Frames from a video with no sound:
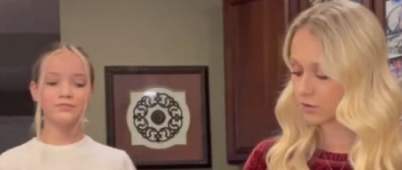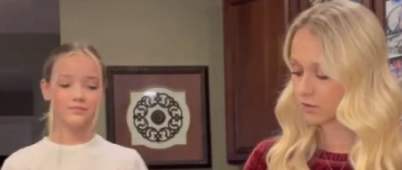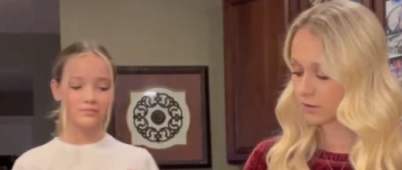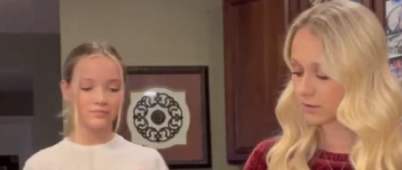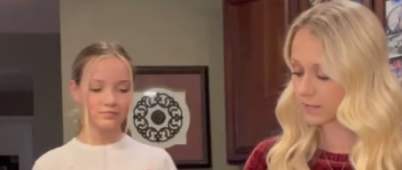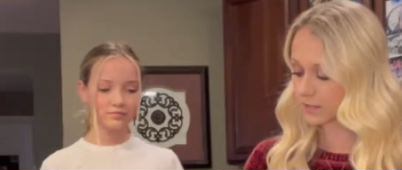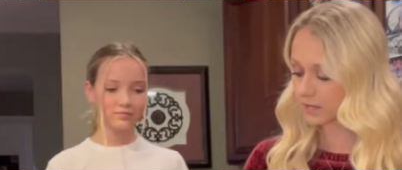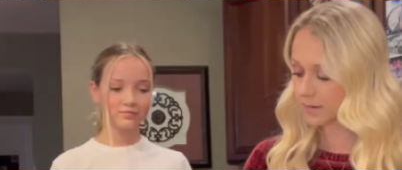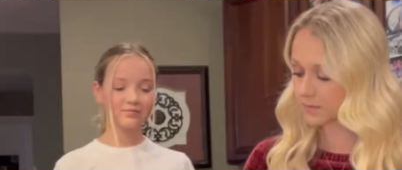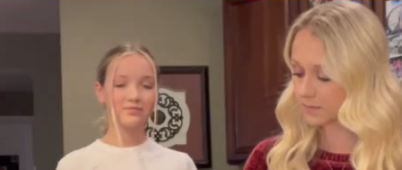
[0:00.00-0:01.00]
Speaker 1: to three
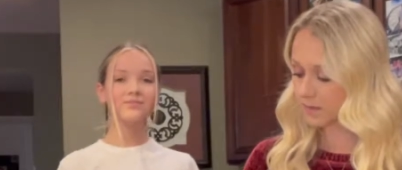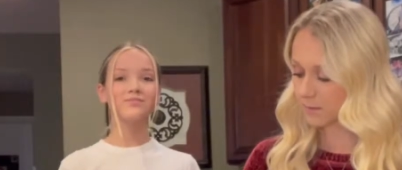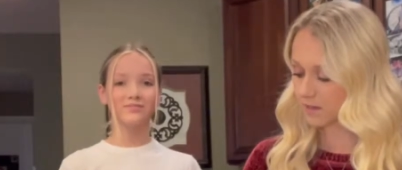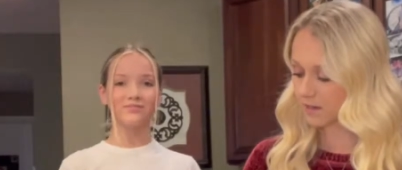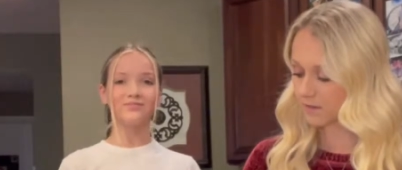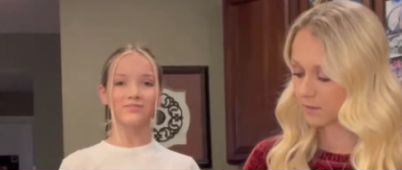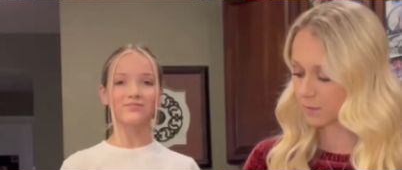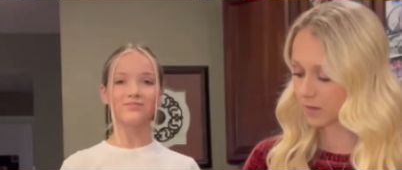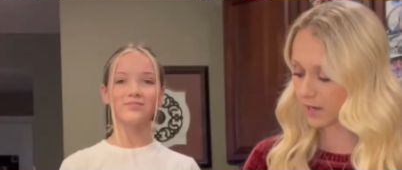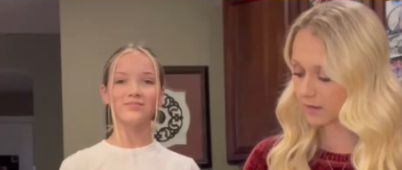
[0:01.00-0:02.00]
drops maybe idea of the
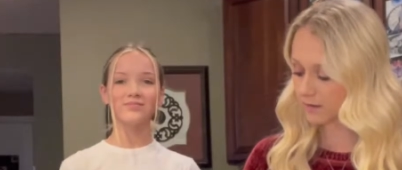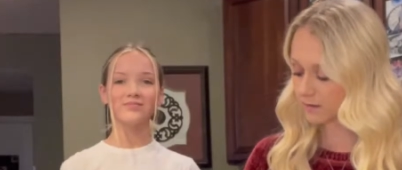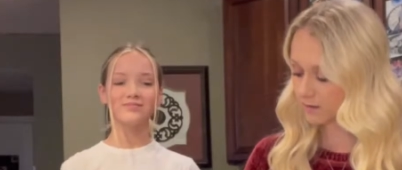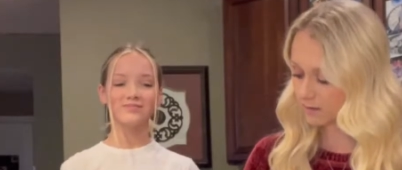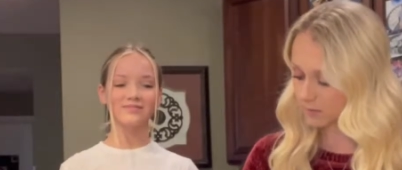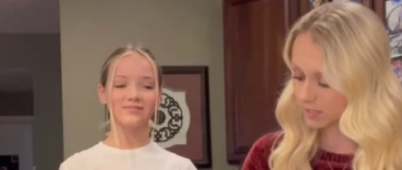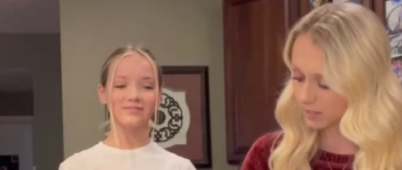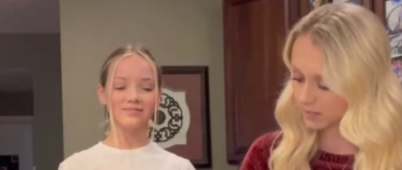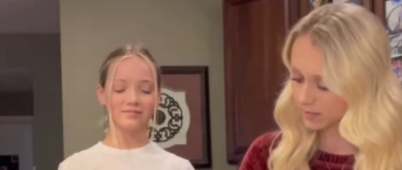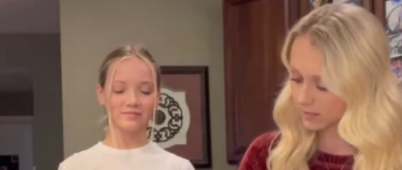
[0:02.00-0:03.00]
brown, what color
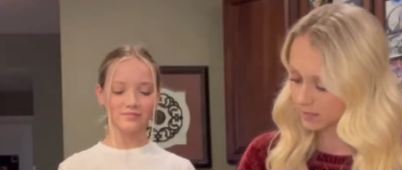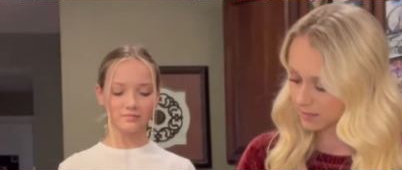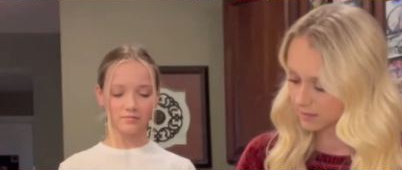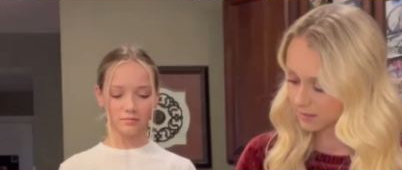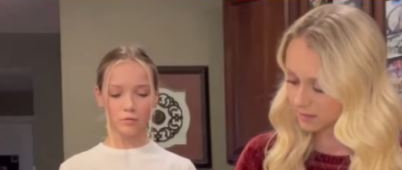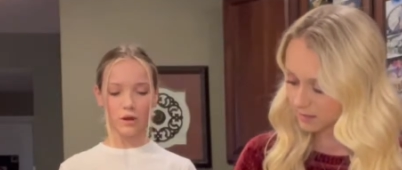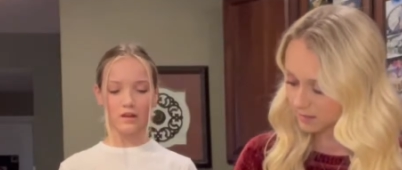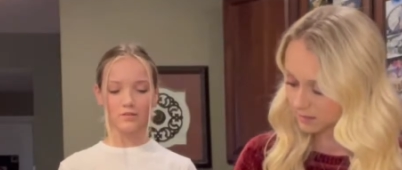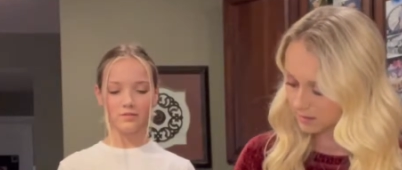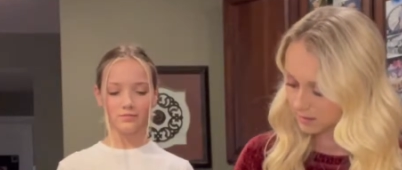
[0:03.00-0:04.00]
is this?
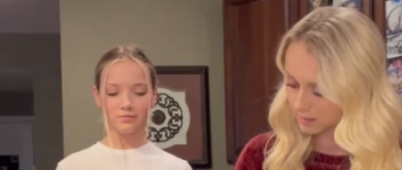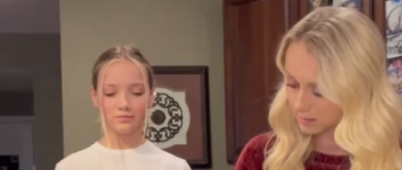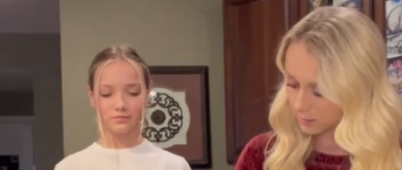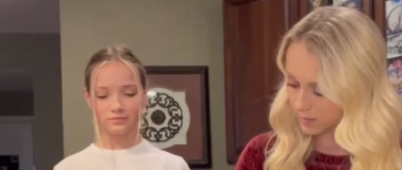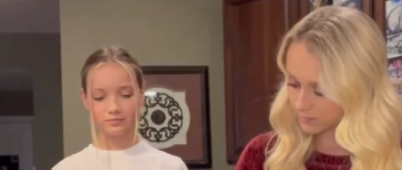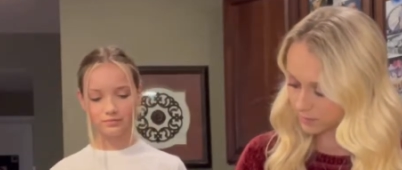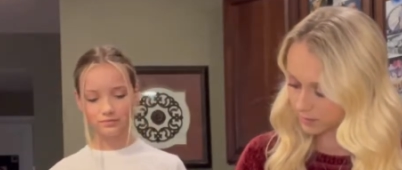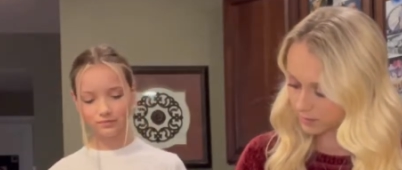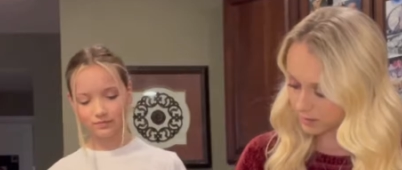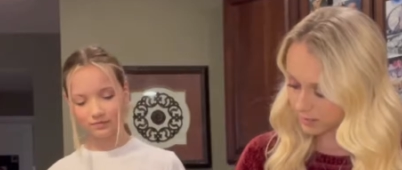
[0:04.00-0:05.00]
Brown. Brown food
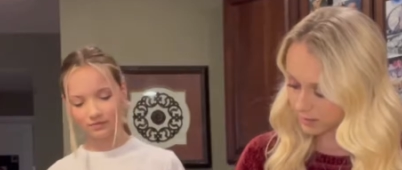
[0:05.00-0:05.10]
coloring.